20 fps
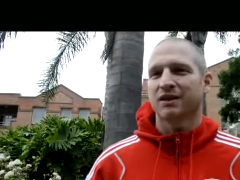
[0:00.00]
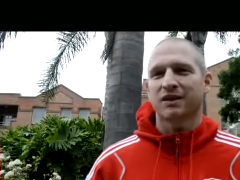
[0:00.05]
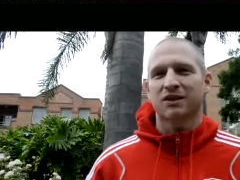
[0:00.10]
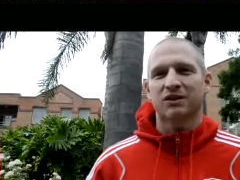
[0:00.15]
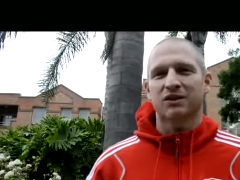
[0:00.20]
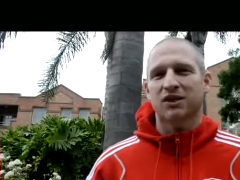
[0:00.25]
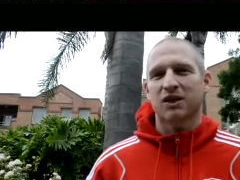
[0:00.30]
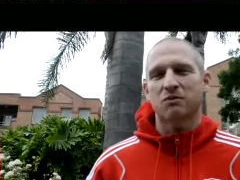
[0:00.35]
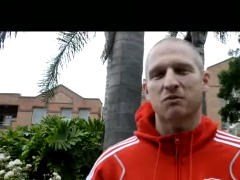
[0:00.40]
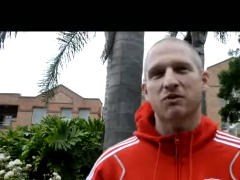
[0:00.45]

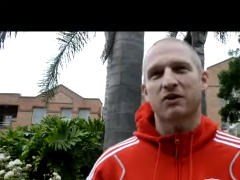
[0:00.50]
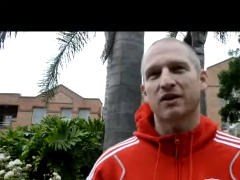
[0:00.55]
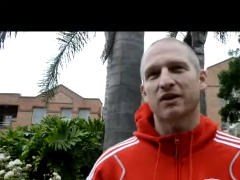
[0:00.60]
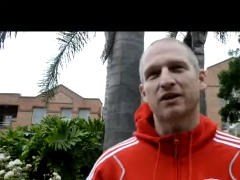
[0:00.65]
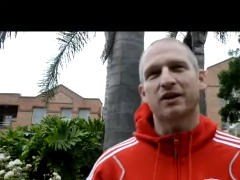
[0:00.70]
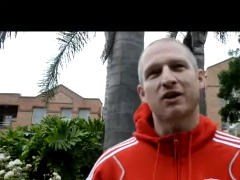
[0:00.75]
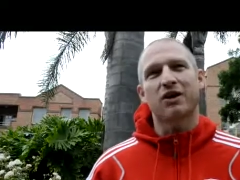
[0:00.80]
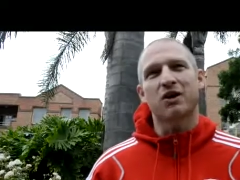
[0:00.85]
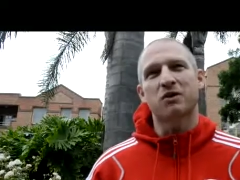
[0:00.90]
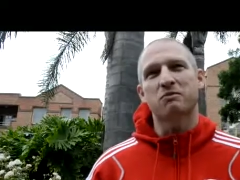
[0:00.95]
same with
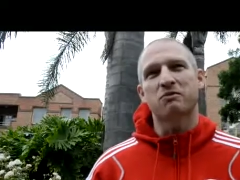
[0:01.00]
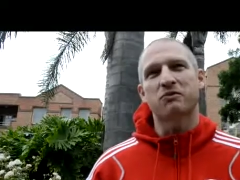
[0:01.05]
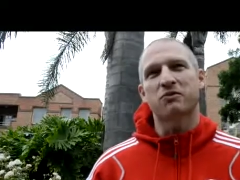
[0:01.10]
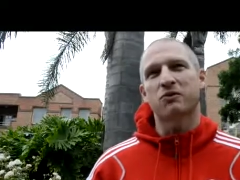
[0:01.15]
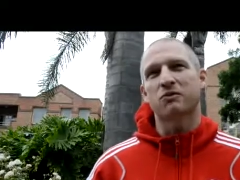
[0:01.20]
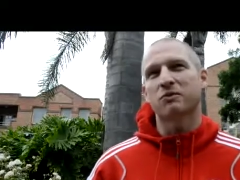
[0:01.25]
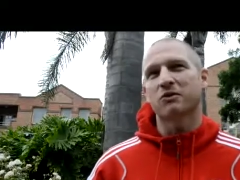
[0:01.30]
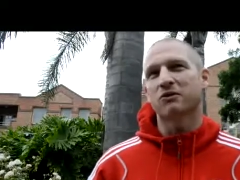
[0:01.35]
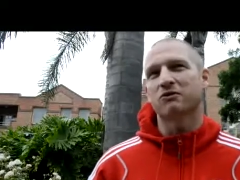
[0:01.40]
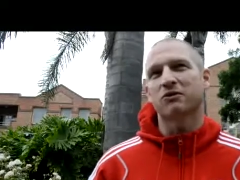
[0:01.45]
any high
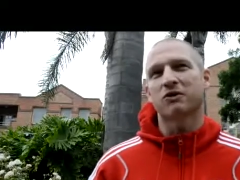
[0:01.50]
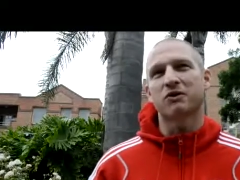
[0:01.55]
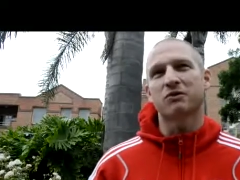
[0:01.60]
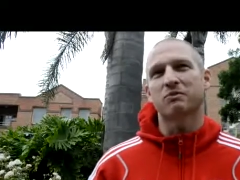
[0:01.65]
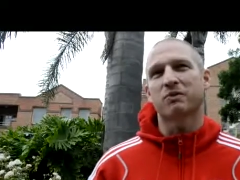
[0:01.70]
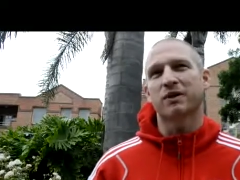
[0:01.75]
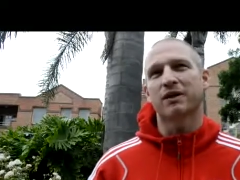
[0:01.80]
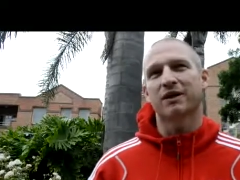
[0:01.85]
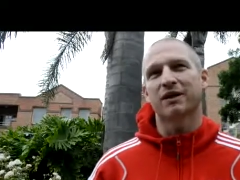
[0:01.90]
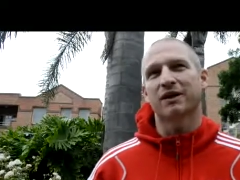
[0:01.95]
performing group,
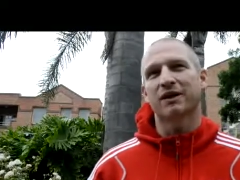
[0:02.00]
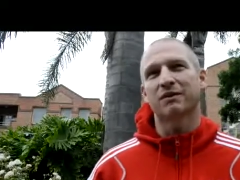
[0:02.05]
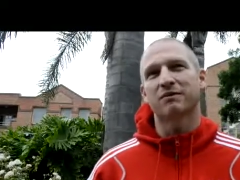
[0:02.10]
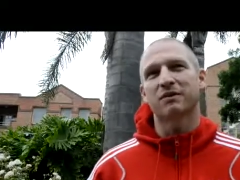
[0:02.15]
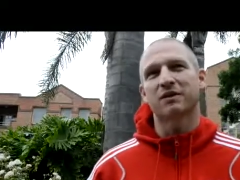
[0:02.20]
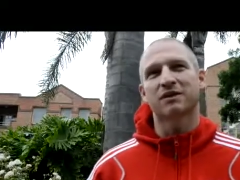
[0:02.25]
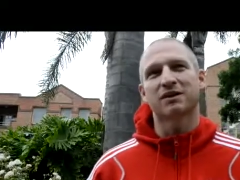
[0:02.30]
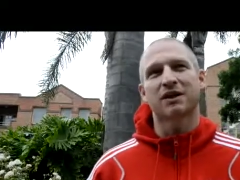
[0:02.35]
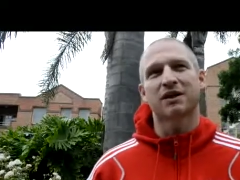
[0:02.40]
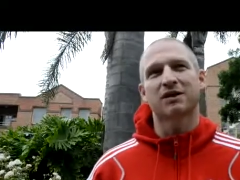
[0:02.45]
um,
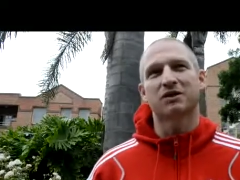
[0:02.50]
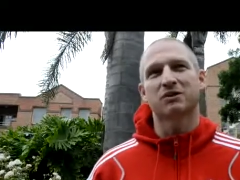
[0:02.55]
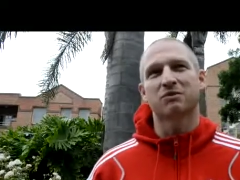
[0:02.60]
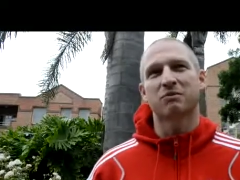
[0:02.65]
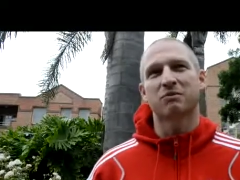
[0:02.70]
it takes a